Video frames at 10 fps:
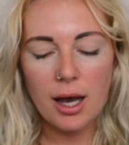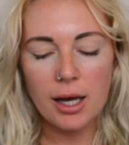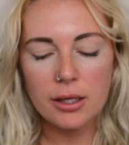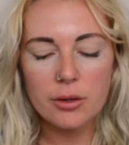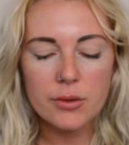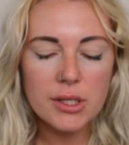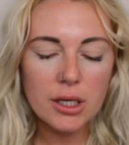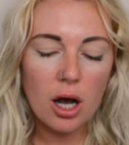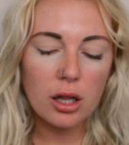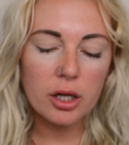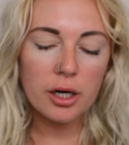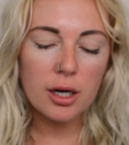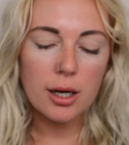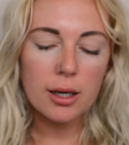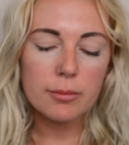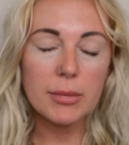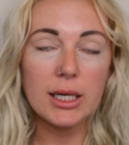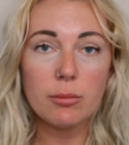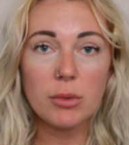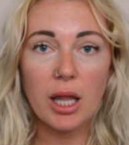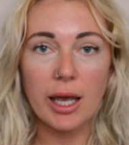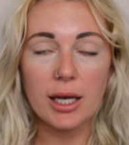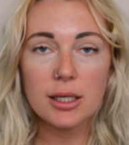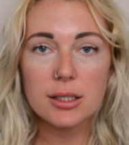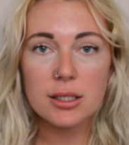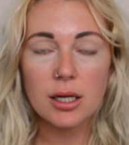I use the color medium light.